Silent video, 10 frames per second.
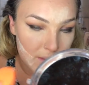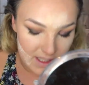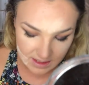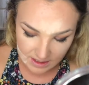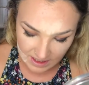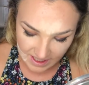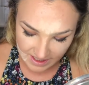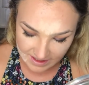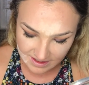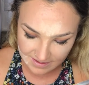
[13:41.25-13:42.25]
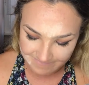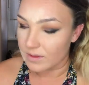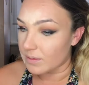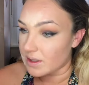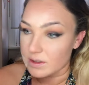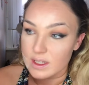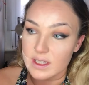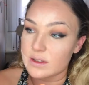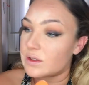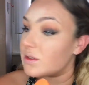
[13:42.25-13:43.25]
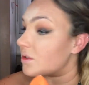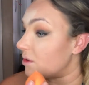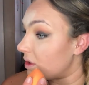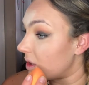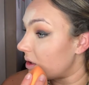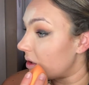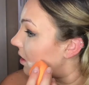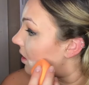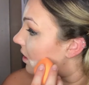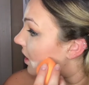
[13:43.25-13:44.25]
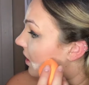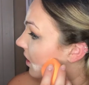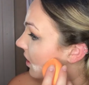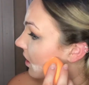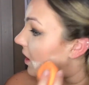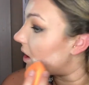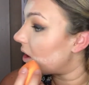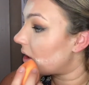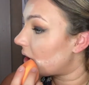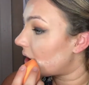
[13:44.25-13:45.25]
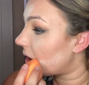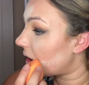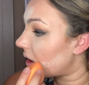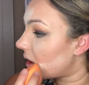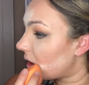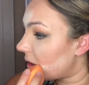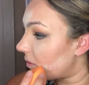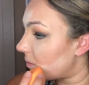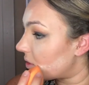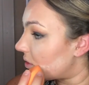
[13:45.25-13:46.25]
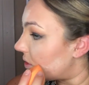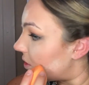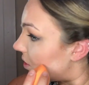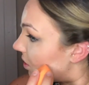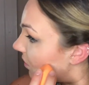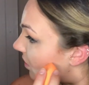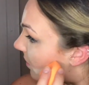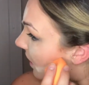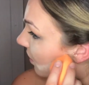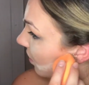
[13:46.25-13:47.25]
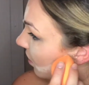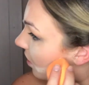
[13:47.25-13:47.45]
masterclass. Well done, Helen, good story. And they did a line from the corner of the mouth